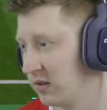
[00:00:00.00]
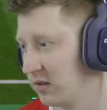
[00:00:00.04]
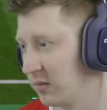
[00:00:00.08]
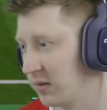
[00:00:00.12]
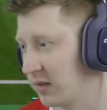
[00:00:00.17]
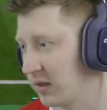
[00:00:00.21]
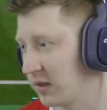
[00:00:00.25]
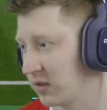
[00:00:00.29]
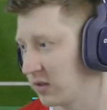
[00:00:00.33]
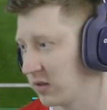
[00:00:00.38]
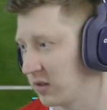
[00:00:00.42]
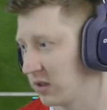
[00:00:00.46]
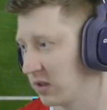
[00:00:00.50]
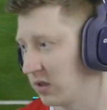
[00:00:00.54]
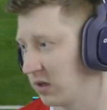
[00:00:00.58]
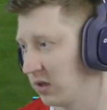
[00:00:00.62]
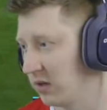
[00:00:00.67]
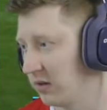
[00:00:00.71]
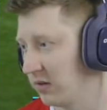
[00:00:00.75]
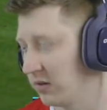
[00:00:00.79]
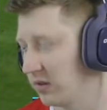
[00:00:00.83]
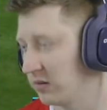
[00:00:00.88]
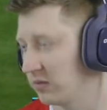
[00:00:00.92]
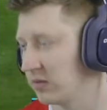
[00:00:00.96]
to Patrick
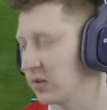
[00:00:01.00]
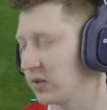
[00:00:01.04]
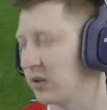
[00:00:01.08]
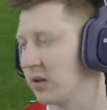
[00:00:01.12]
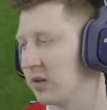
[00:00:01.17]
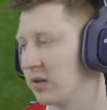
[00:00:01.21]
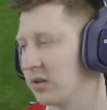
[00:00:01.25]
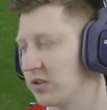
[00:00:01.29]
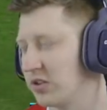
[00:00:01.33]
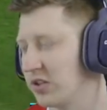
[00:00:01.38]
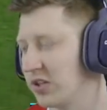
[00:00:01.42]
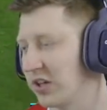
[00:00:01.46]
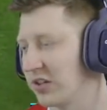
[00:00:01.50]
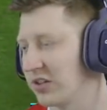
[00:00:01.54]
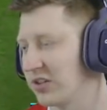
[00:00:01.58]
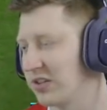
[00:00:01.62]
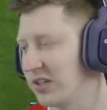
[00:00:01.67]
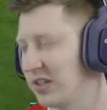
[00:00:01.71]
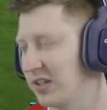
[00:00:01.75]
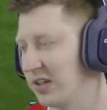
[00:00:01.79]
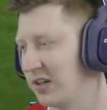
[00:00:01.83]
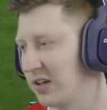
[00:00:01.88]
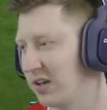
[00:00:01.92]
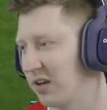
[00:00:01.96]
Kluivert.
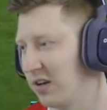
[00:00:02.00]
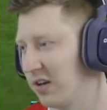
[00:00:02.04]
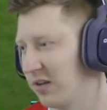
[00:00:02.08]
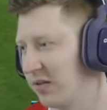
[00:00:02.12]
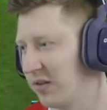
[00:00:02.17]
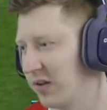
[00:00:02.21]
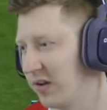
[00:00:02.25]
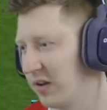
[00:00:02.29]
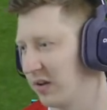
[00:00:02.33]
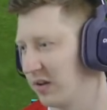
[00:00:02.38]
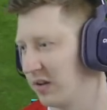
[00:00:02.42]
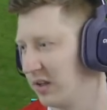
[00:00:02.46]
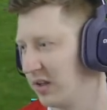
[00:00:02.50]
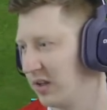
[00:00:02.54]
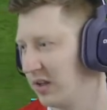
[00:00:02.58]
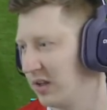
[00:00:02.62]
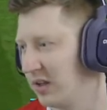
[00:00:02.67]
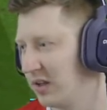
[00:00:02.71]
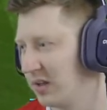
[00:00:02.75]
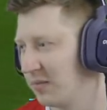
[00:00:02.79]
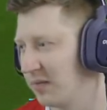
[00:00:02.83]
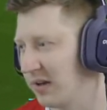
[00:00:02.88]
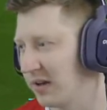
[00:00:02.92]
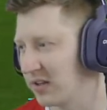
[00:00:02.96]
Justin Kluivert.
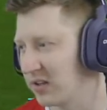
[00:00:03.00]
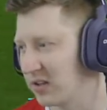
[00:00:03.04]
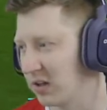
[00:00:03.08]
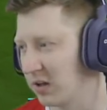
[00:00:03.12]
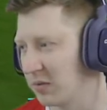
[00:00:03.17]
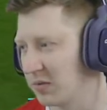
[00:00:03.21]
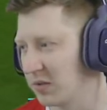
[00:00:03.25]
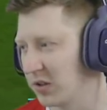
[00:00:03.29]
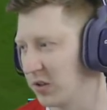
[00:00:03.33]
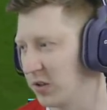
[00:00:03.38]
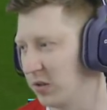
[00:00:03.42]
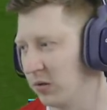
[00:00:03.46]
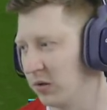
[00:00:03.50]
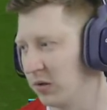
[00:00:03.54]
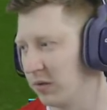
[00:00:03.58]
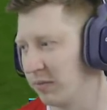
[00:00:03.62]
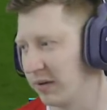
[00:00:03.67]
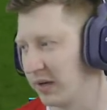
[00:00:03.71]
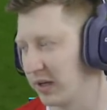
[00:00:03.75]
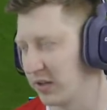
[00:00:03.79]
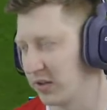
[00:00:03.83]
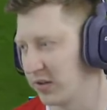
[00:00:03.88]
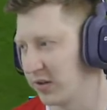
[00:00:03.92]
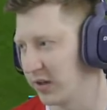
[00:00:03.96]
Matt times I call him
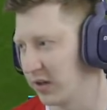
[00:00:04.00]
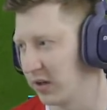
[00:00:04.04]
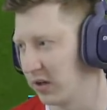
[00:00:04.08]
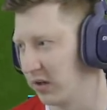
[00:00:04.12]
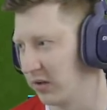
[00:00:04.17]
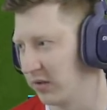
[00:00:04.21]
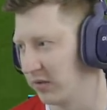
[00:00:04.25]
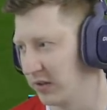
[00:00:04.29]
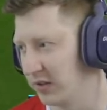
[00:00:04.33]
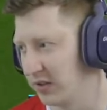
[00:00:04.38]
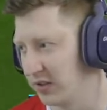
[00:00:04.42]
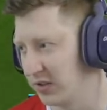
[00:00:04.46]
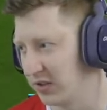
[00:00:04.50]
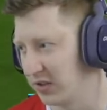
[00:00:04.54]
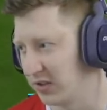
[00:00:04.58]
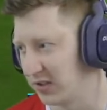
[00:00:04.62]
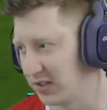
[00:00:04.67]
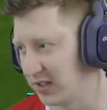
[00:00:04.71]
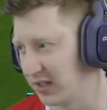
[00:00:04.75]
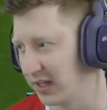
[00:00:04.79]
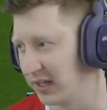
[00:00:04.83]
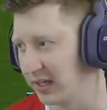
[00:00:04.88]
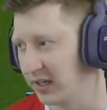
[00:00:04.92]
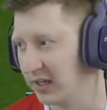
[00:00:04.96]
Patrick Kluivert. It's
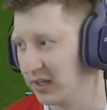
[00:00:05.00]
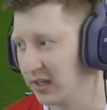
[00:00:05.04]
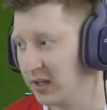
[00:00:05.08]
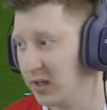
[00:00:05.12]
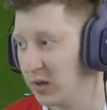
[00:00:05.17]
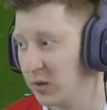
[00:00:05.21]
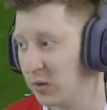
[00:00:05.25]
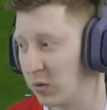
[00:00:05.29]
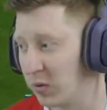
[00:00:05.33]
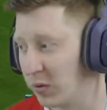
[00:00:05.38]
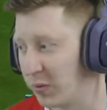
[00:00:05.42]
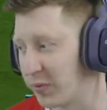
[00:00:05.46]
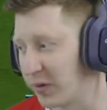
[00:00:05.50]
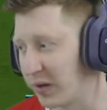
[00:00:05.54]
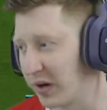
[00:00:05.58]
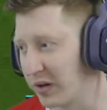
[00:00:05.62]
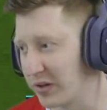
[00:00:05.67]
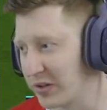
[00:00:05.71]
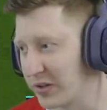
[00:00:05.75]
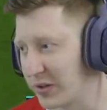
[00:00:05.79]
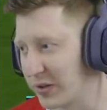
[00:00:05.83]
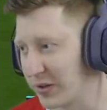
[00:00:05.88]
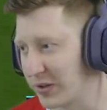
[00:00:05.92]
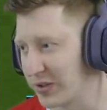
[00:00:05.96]
just silly.
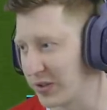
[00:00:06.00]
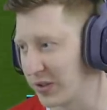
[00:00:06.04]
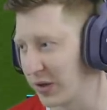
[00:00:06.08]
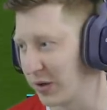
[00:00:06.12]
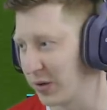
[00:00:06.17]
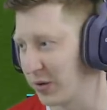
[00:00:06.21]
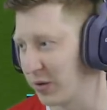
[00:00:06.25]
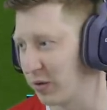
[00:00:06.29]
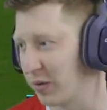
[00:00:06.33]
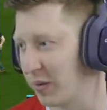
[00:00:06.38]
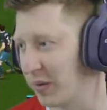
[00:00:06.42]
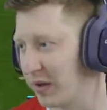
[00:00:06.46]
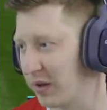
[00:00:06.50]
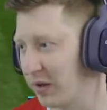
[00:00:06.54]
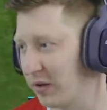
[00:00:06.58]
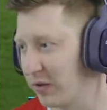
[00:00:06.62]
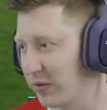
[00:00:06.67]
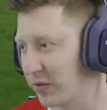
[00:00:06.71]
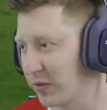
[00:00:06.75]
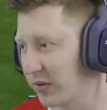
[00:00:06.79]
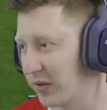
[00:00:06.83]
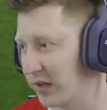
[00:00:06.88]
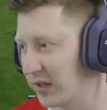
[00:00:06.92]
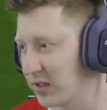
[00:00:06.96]
Ward-Prowse across to Ori
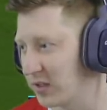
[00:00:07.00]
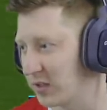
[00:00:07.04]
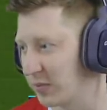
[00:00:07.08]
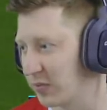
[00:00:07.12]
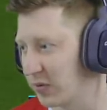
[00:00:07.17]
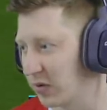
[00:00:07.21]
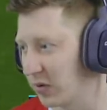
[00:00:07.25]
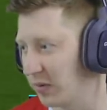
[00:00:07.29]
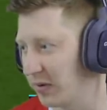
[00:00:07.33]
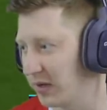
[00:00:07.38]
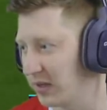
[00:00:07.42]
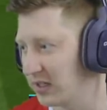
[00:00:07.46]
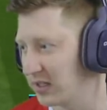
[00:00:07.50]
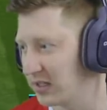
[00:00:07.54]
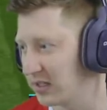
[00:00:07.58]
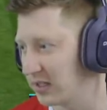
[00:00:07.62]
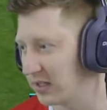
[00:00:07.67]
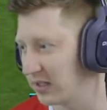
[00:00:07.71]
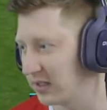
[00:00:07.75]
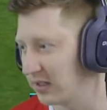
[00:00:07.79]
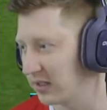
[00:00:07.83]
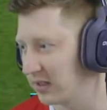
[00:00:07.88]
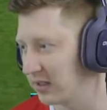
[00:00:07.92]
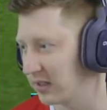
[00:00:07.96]
Through there to
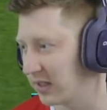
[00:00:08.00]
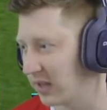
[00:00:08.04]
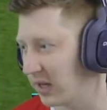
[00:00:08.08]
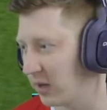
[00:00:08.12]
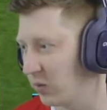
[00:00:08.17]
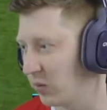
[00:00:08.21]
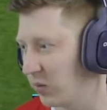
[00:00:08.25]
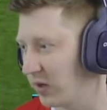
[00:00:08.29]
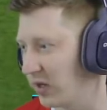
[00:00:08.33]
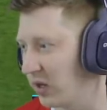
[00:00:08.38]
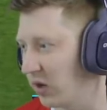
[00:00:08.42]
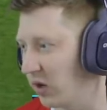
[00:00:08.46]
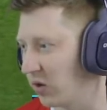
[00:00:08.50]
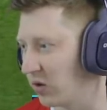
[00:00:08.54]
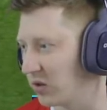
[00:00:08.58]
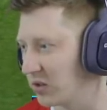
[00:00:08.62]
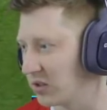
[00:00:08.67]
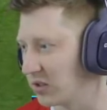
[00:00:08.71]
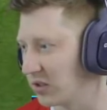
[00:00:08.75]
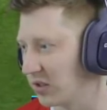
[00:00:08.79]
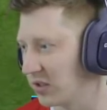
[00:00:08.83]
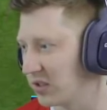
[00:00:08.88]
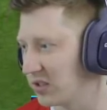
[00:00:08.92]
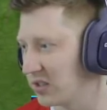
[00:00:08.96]
Promes. Can we? Oh,
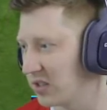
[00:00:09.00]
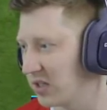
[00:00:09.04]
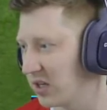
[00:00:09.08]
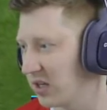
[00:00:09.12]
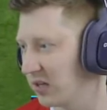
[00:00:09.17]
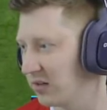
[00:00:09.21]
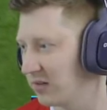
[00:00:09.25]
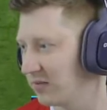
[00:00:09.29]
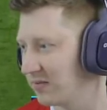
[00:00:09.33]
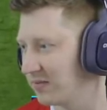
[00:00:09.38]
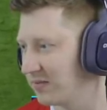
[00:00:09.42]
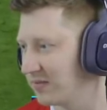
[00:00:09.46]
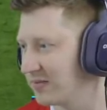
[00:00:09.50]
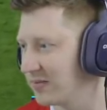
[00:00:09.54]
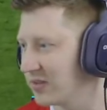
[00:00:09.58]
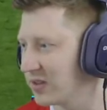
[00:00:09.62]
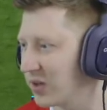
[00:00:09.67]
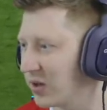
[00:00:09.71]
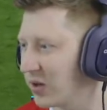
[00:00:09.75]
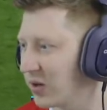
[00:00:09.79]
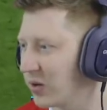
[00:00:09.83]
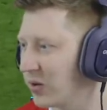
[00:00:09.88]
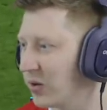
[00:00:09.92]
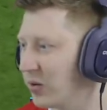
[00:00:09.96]
it's a nice turn.
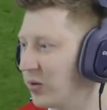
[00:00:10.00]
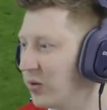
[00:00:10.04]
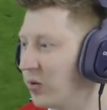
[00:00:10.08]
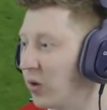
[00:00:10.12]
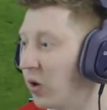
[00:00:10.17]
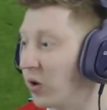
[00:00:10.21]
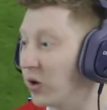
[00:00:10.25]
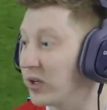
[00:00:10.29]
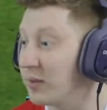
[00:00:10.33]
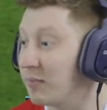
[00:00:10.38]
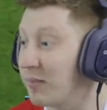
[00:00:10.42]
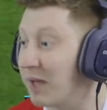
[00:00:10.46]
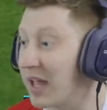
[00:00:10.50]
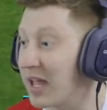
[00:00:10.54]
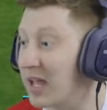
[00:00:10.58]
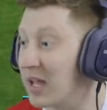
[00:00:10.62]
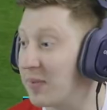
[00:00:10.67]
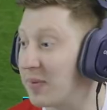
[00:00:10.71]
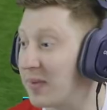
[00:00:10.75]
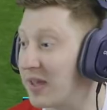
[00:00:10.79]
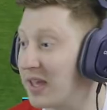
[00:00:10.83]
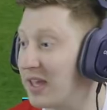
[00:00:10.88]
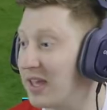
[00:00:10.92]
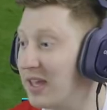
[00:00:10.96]
No.
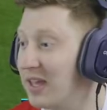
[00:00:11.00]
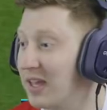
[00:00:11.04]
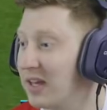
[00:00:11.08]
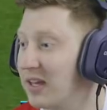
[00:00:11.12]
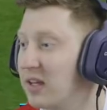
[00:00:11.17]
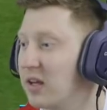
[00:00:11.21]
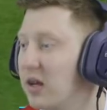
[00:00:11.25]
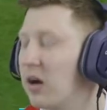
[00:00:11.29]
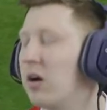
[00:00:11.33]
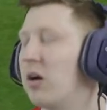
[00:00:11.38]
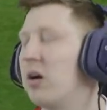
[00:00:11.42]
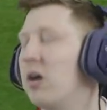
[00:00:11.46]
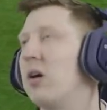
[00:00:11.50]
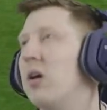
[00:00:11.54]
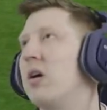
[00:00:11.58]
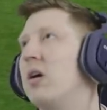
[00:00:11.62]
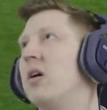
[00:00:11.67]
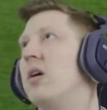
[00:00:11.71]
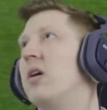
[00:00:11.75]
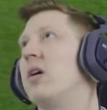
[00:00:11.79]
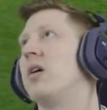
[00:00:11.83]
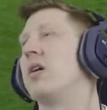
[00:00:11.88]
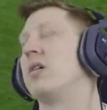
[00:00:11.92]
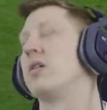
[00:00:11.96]
Maybe.
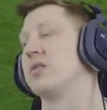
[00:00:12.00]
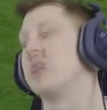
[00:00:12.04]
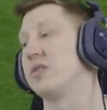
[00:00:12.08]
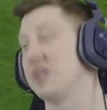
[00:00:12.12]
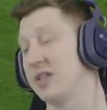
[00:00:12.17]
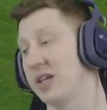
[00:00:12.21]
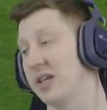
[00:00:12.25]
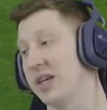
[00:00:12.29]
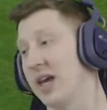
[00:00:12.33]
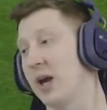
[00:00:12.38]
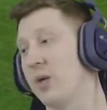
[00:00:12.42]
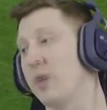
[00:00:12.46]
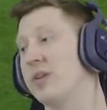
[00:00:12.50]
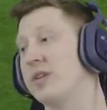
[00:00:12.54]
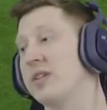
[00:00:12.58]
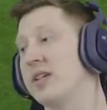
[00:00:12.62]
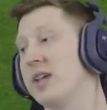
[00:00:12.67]
Oh, I was going to say, can